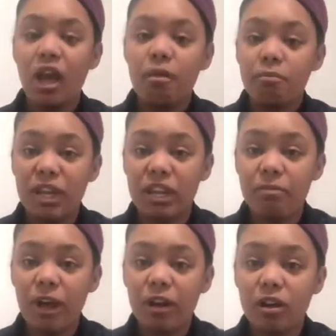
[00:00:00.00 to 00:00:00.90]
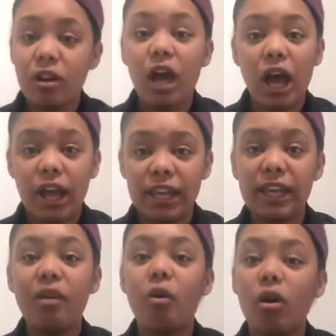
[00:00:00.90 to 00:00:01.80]
Peanut butter, honey,
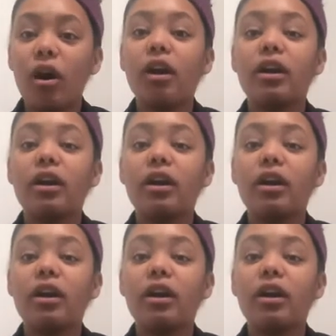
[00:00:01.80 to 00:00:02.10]
or